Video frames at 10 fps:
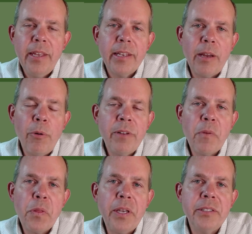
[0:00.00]
Now one of
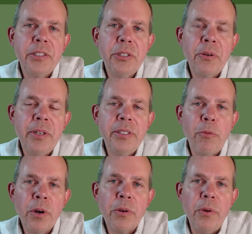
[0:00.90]
the things that you're going to
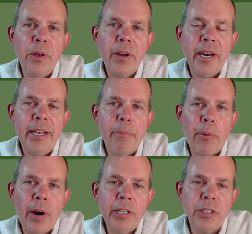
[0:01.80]
work with on a
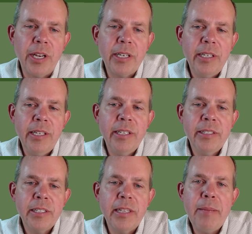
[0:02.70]
project
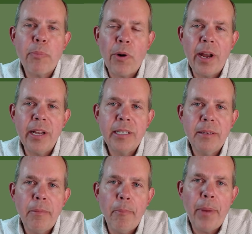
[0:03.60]
is the product
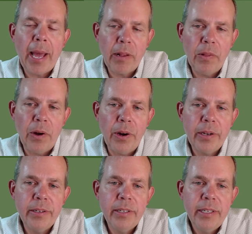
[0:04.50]
backlog.
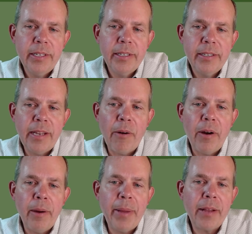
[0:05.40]
Now
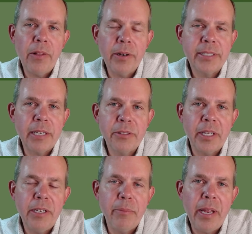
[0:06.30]
a backlog sounds
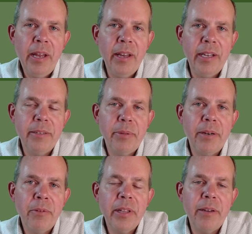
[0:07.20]
like you're behind,
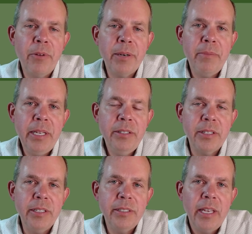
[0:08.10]
but really what it means
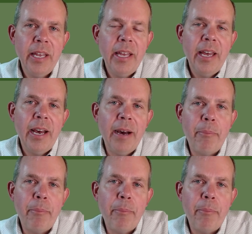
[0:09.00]
is a